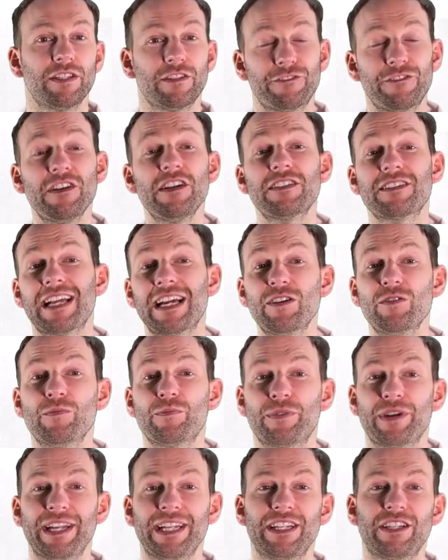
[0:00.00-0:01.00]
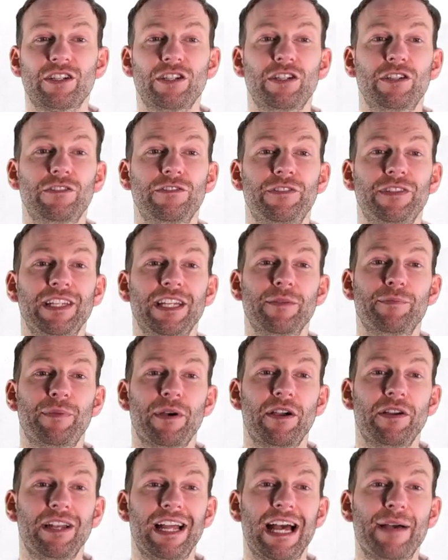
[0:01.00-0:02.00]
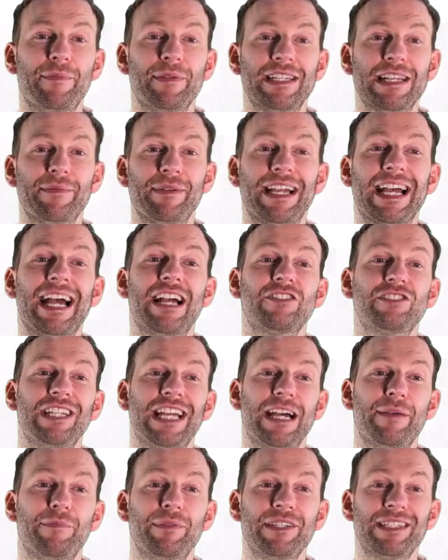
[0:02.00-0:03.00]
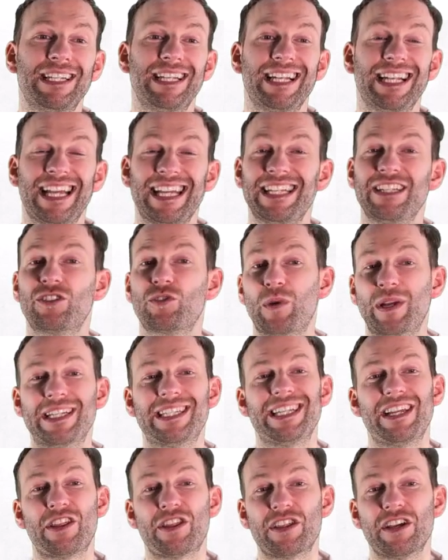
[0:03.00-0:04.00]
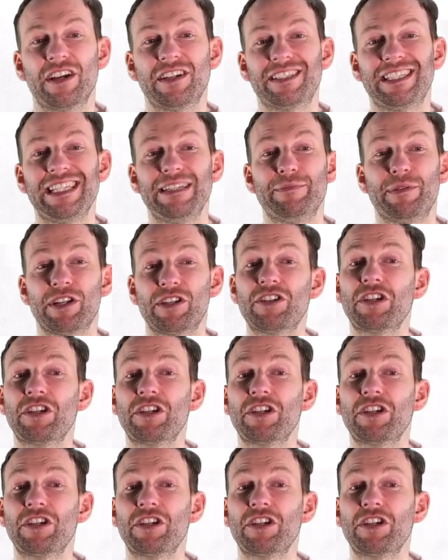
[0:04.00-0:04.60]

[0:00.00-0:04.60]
The first outbreak of the Ebola epidemic actually happened in late 2013,